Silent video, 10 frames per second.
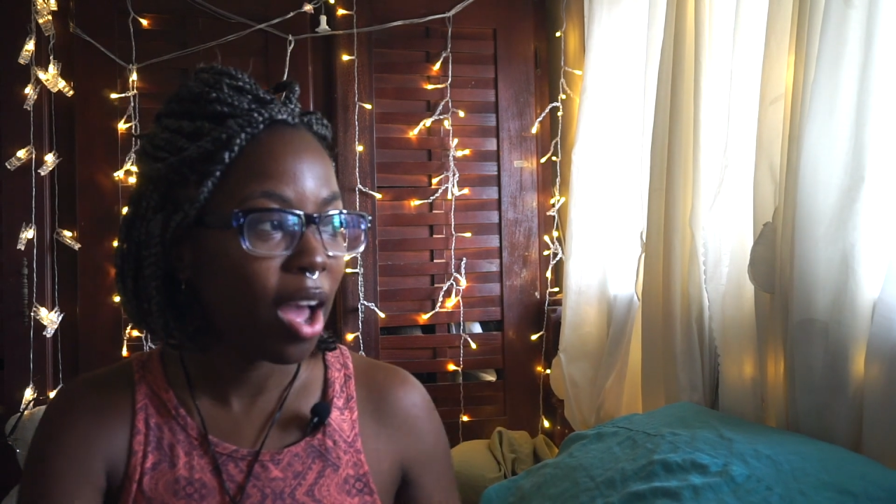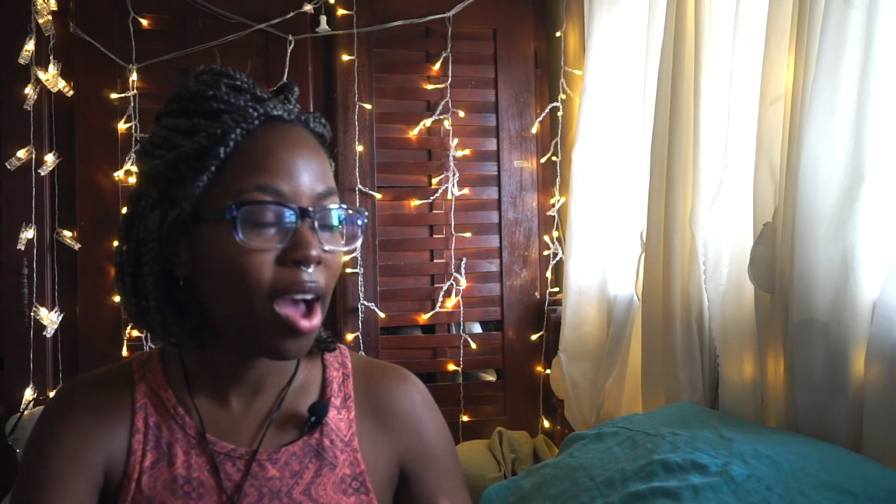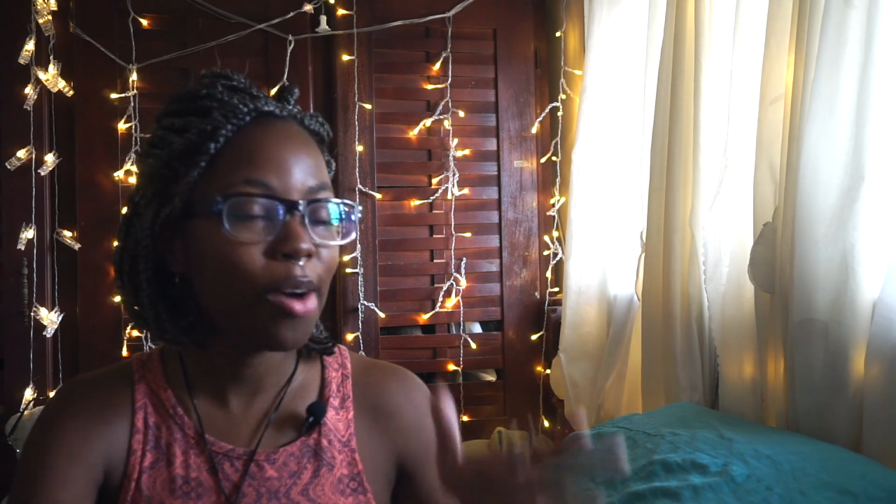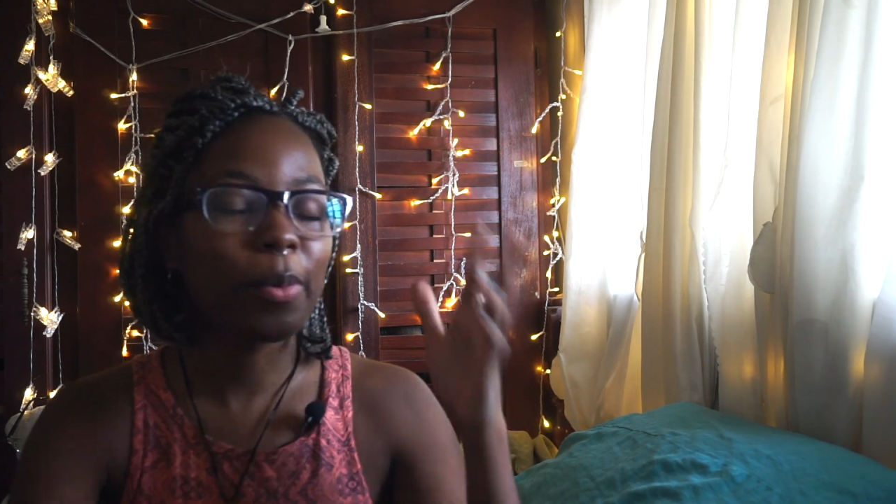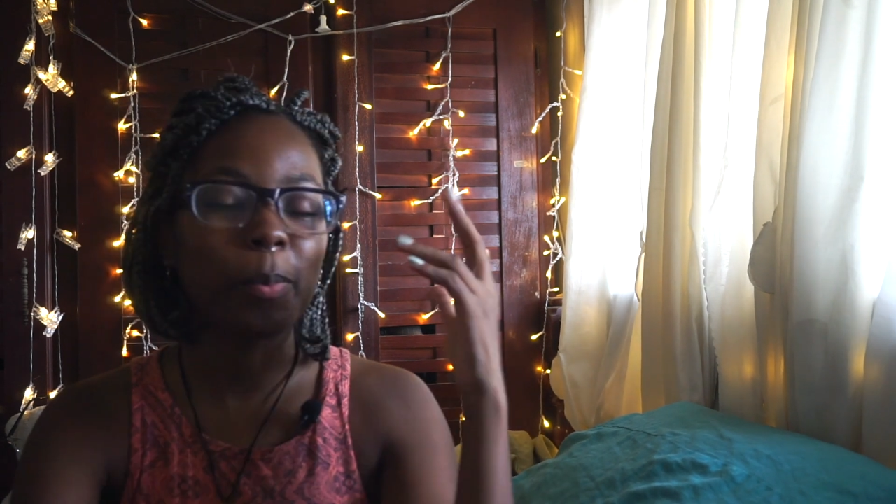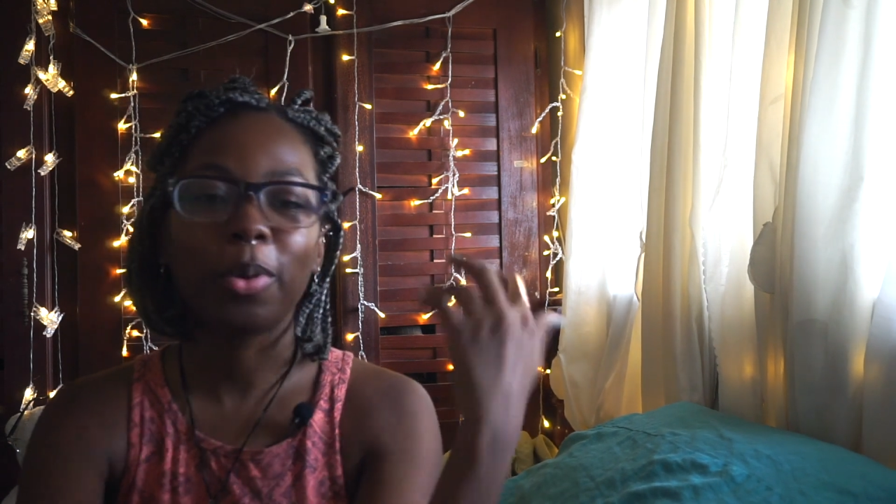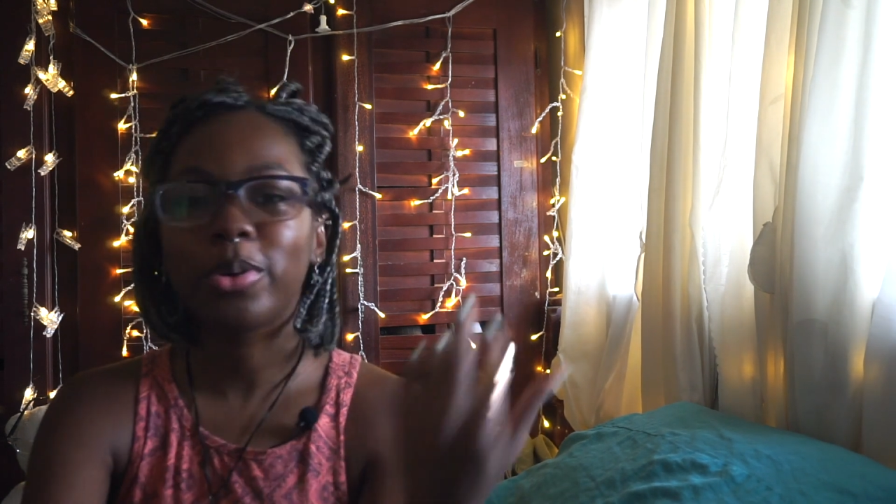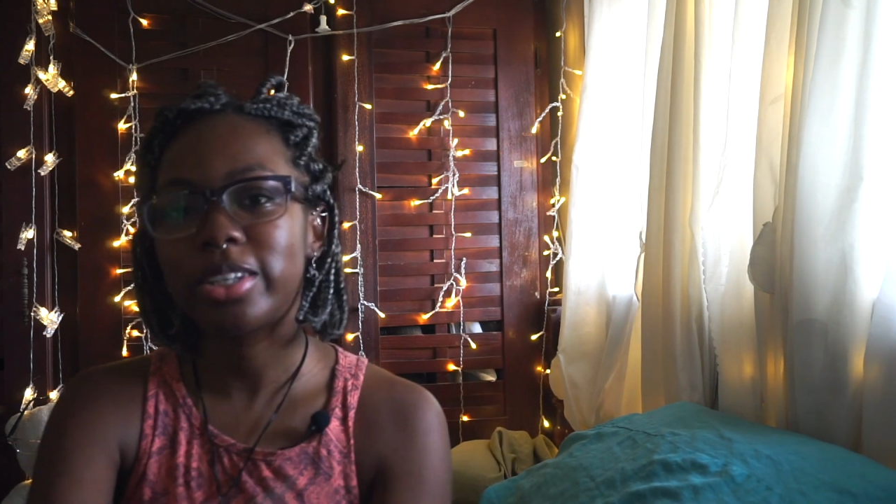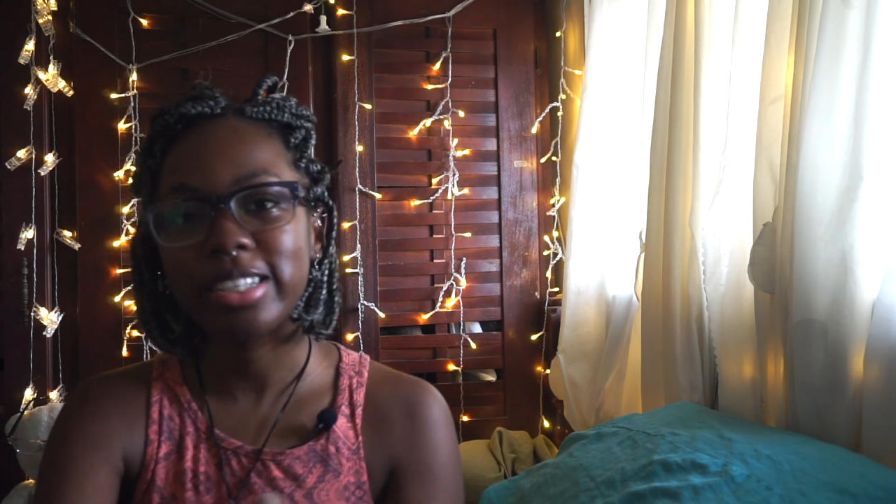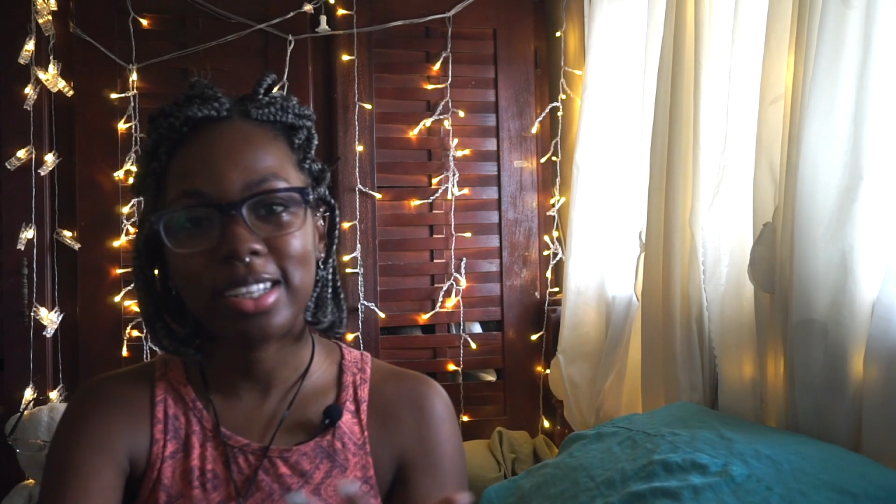how
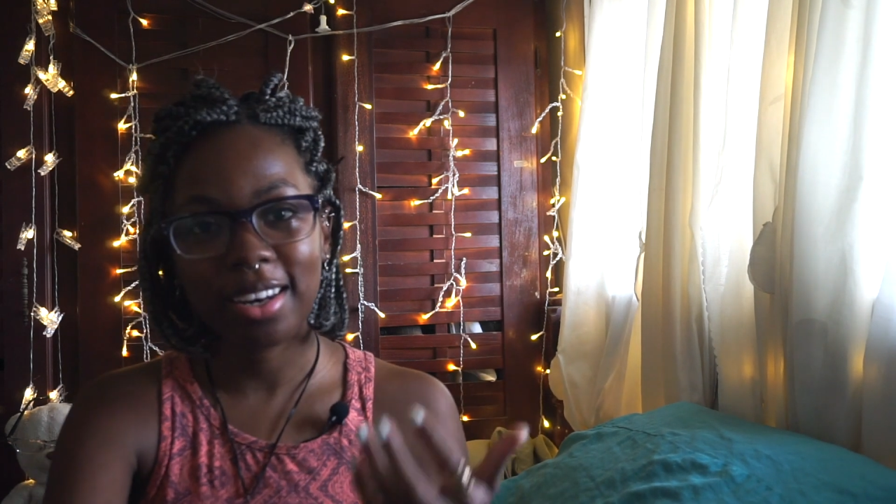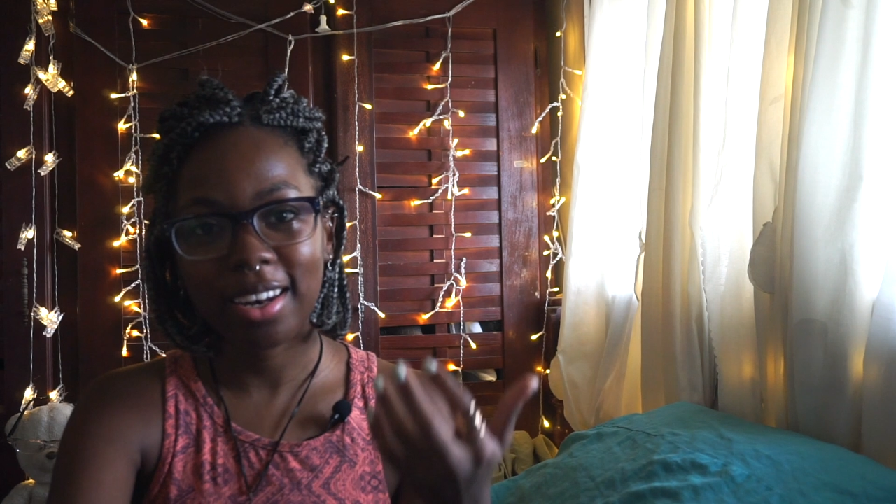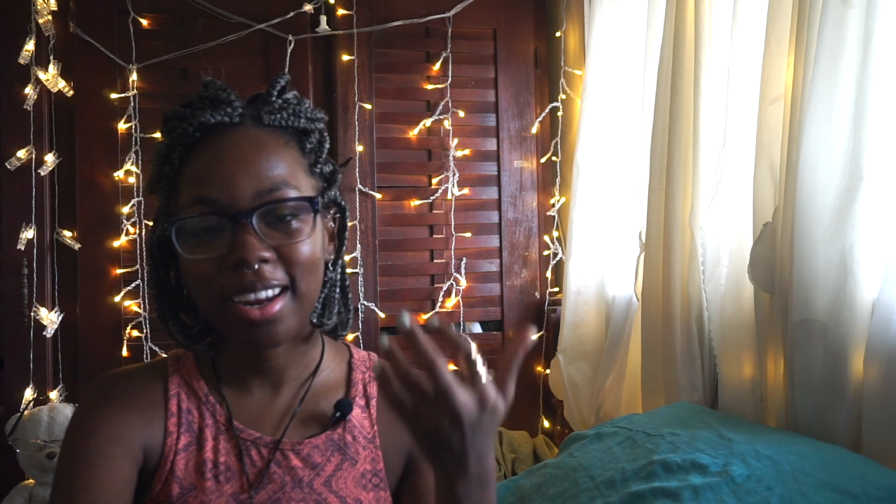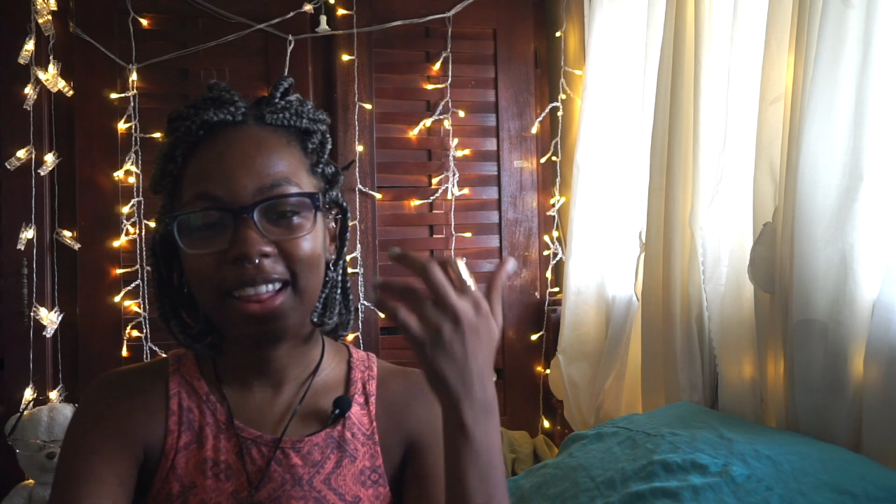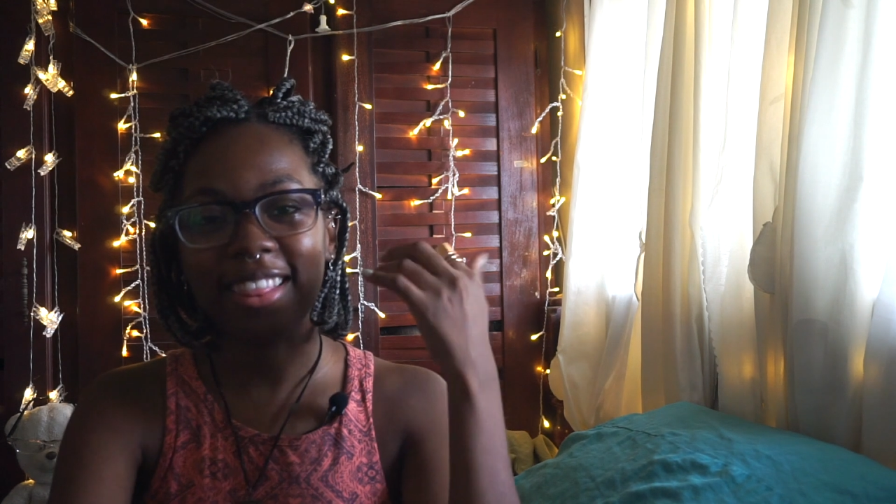important